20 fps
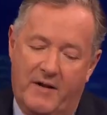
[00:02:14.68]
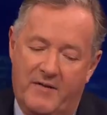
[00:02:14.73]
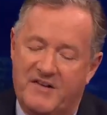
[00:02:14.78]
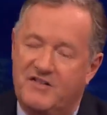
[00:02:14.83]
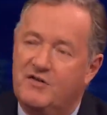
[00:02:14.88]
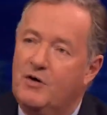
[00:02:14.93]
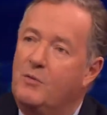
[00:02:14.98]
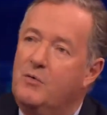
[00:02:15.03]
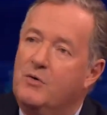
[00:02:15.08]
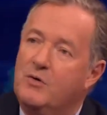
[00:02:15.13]
out
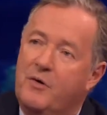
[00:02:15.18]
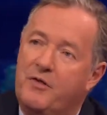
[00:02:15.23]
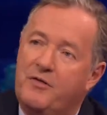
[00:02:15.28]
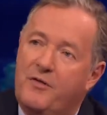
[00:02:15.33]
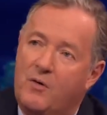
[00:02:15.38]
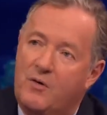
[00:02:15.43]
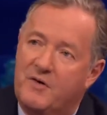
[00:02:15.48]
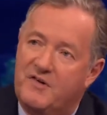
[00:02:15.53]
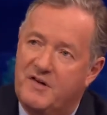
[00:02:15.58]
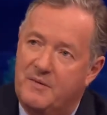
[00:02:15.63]
that's not what
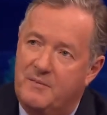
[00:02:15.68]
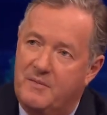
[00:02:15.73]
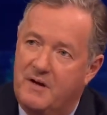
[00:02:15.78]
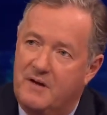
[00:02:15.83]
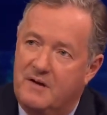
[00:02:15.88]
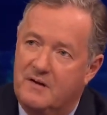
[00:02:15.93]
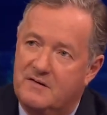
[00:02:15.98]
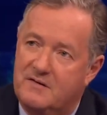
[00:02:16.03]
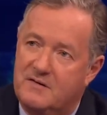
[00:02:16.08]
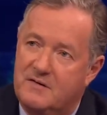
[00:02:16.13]
authority
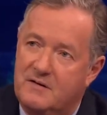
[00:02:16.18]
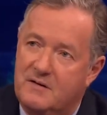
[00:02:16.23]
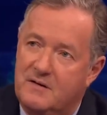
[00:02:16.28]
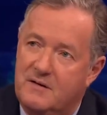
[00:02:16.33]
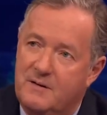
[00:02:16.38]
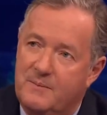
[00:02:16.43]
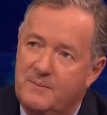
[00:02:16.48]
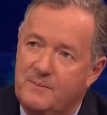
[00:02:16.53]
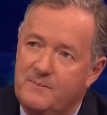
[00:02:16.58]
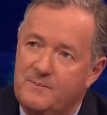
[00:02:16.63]
means.
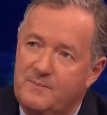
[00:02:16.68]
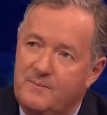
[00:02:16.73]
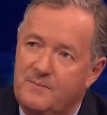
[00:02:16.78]
If someone